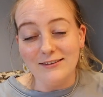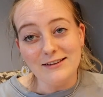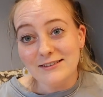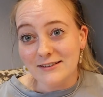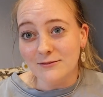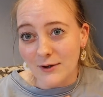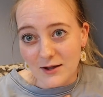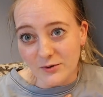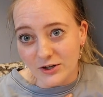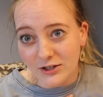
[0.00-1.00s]
at least in
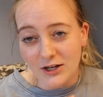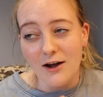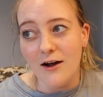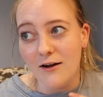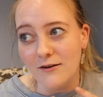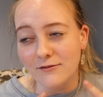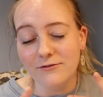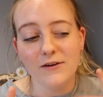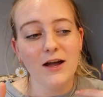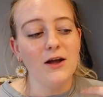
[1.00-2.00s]
my book,
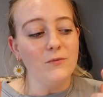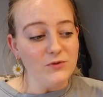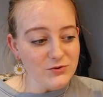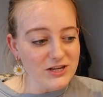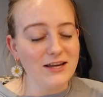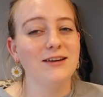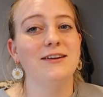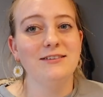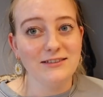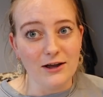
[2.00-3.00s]
of music,
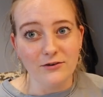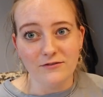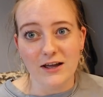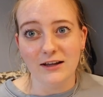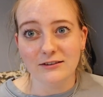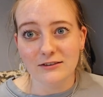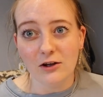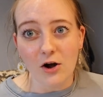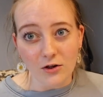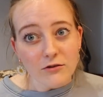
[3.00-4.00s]
sound effects,
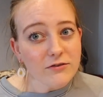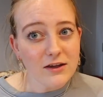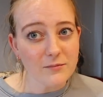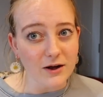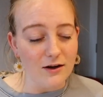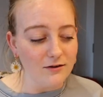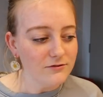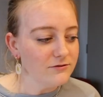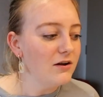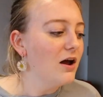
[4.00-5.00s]
all of the
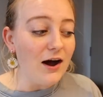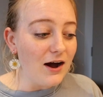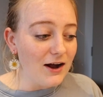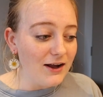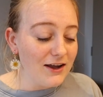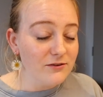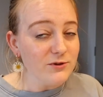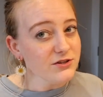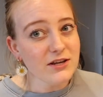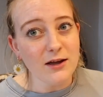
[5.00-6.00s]
above. I have
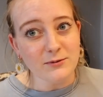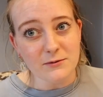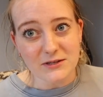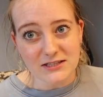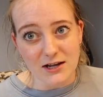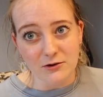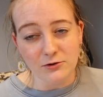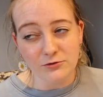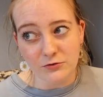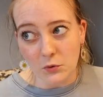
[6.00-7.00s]
been using Epidemic
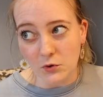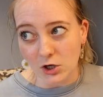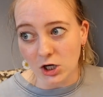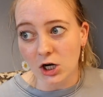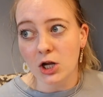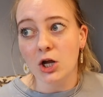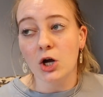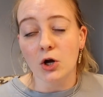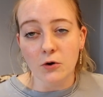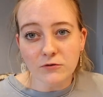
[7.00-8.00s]
Sound for
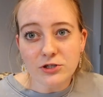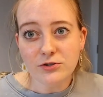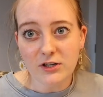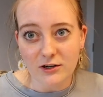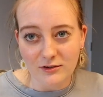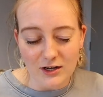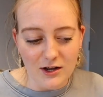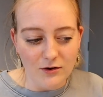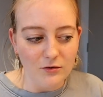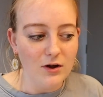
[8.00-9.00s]
over 2 years
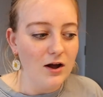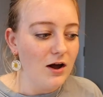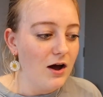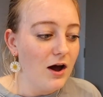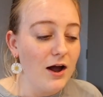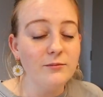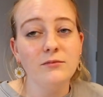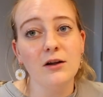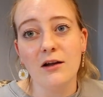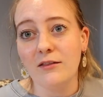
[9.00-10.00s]
now.
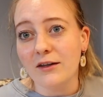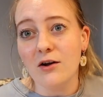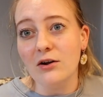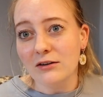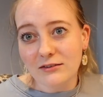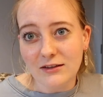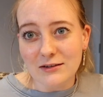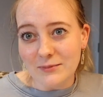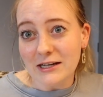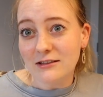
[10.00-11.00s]
I'm like honestly
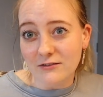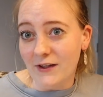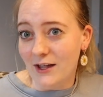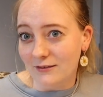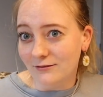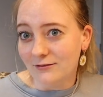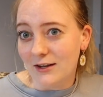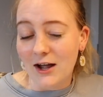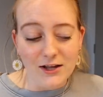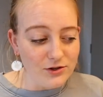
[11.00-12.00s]
their biggest fan.
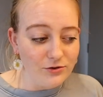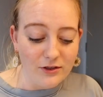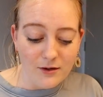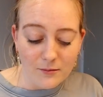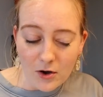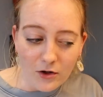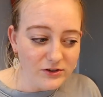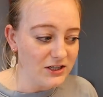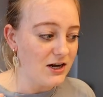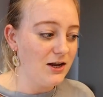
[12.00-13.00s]
I use them all
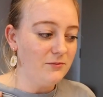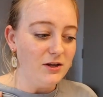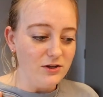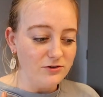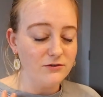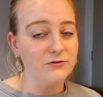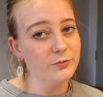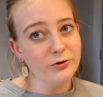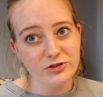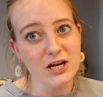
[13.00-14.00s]
the time. I use them for
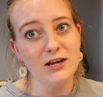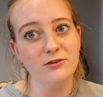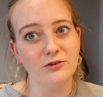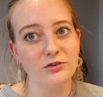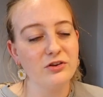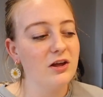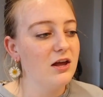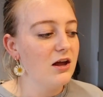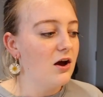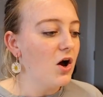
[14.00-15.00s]
both channels.
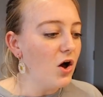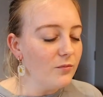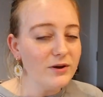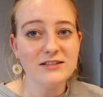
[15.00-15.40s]
All my